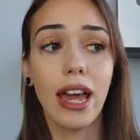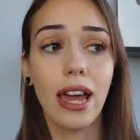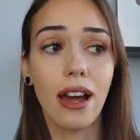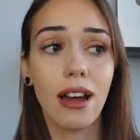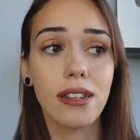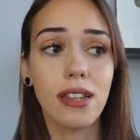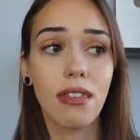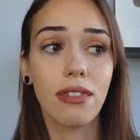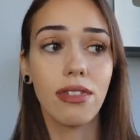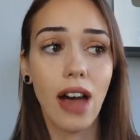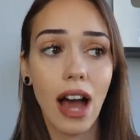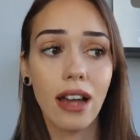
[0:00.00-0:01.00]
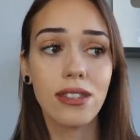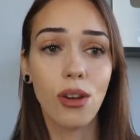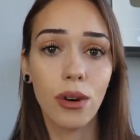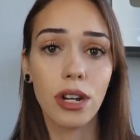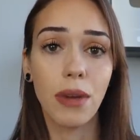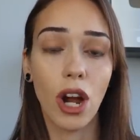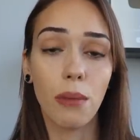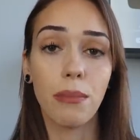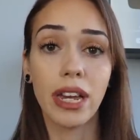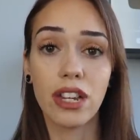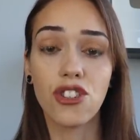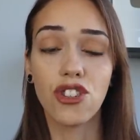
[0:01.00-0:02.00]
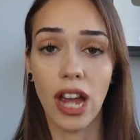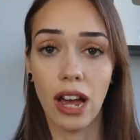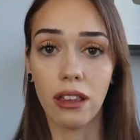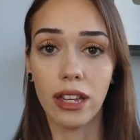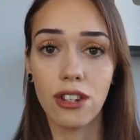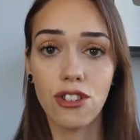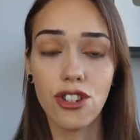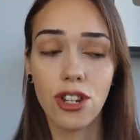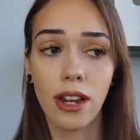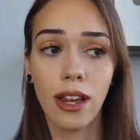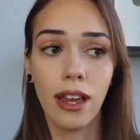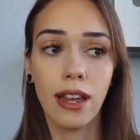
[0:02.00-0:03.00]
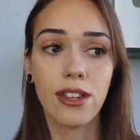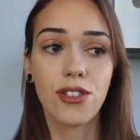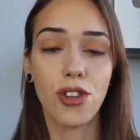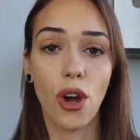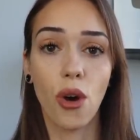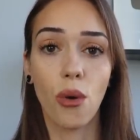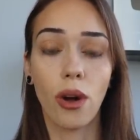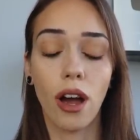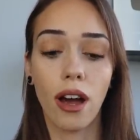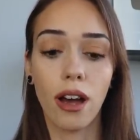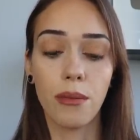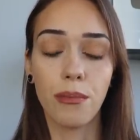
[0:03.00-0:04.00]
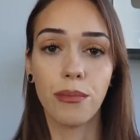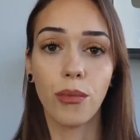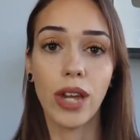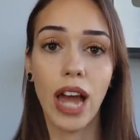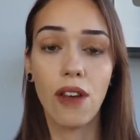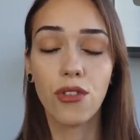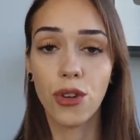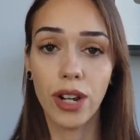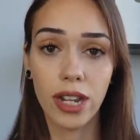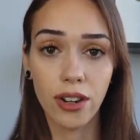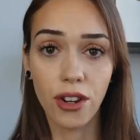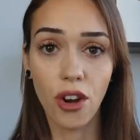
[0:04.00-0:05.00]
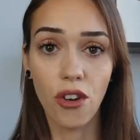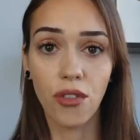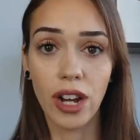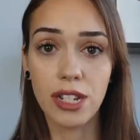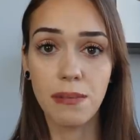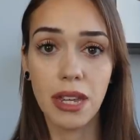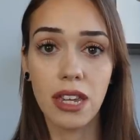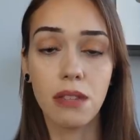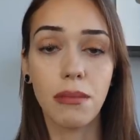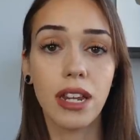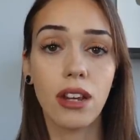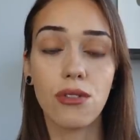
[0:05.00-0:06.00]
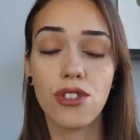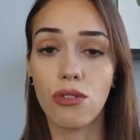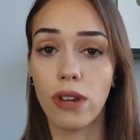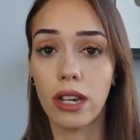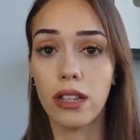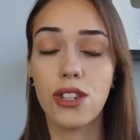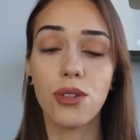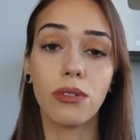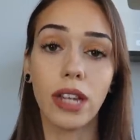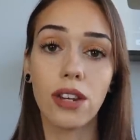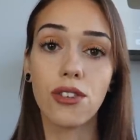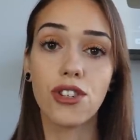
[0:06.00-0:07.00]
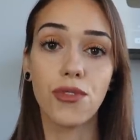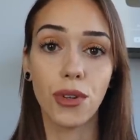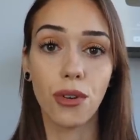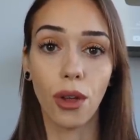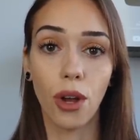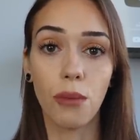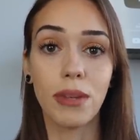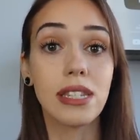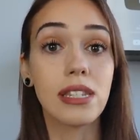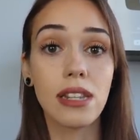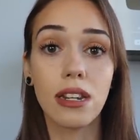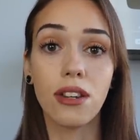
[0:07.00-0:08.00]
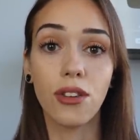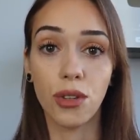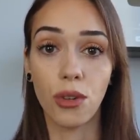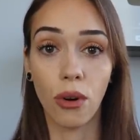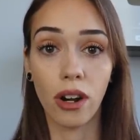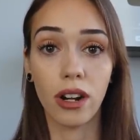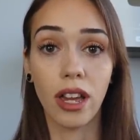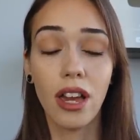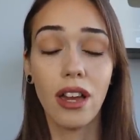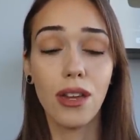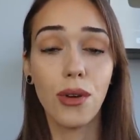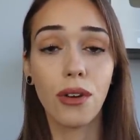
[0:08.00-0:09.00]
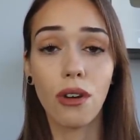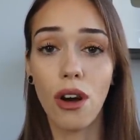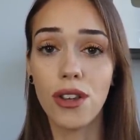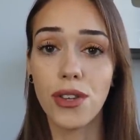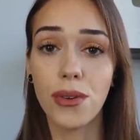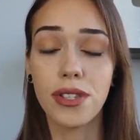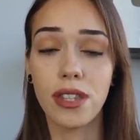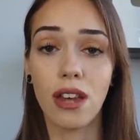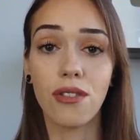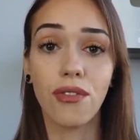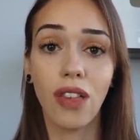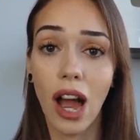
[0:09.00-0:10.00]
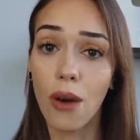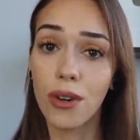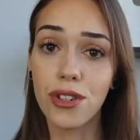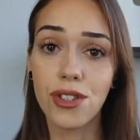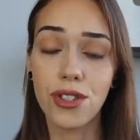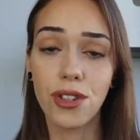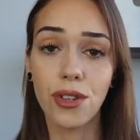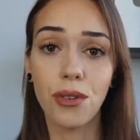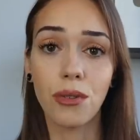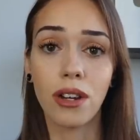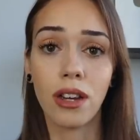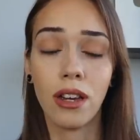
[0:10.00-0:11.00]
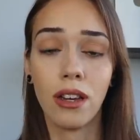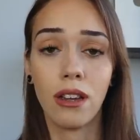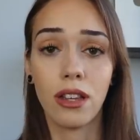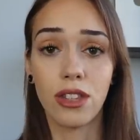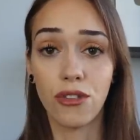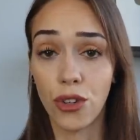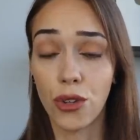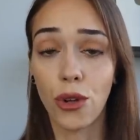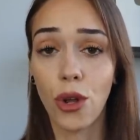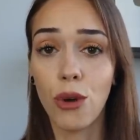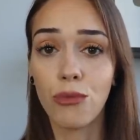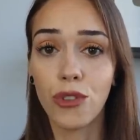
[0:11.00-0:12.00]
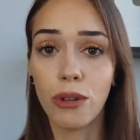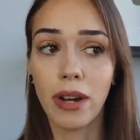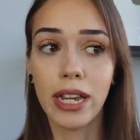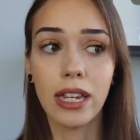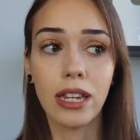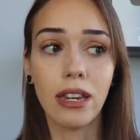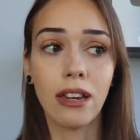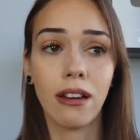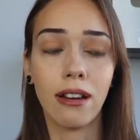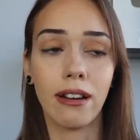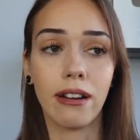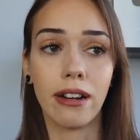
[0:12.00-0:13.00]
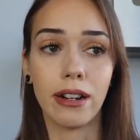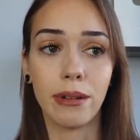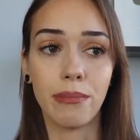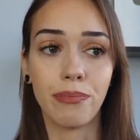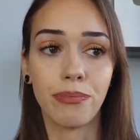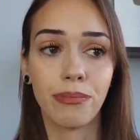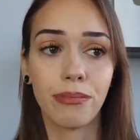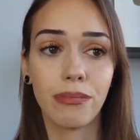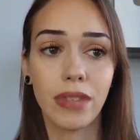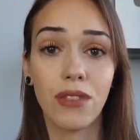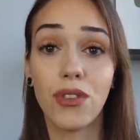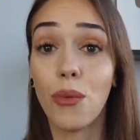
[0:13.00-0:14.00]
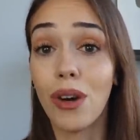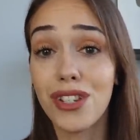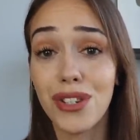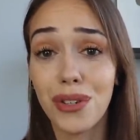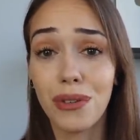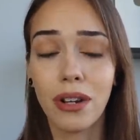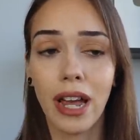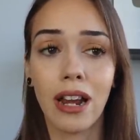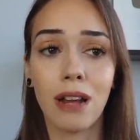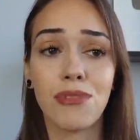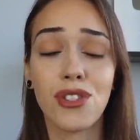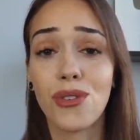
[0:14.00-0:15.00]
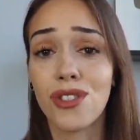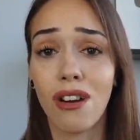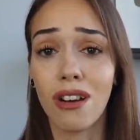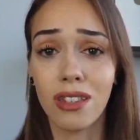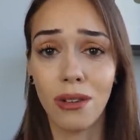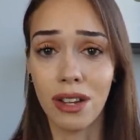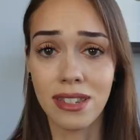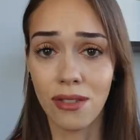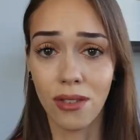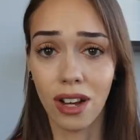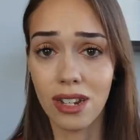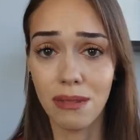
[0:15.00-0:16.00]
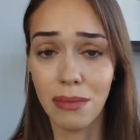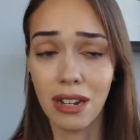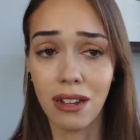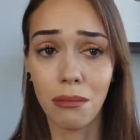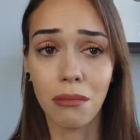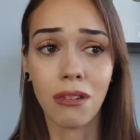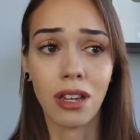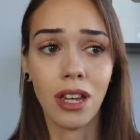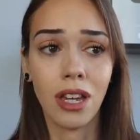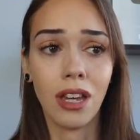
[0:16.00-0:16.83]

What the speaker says: And that is going to be our biggest challenge. So we have created a GoFundMe. The money goes directly to Lander's funeral home in Sydney, New York. You can also send flowers to the funeral home for Mikey if you want to. And I'm so sorry that you guys never got to meet him.